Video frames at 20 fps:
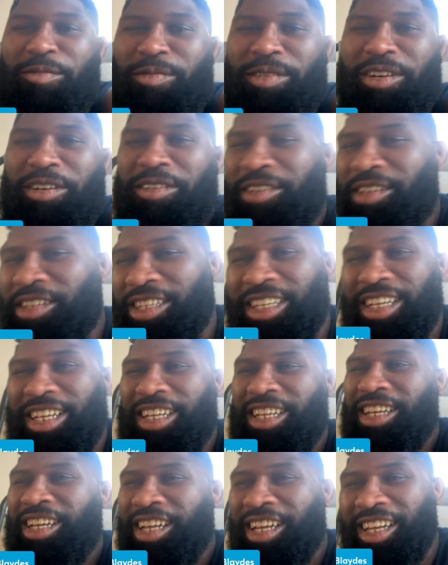bro. I
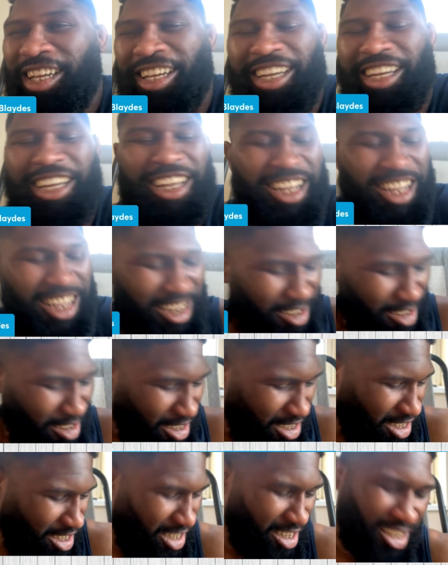don't know.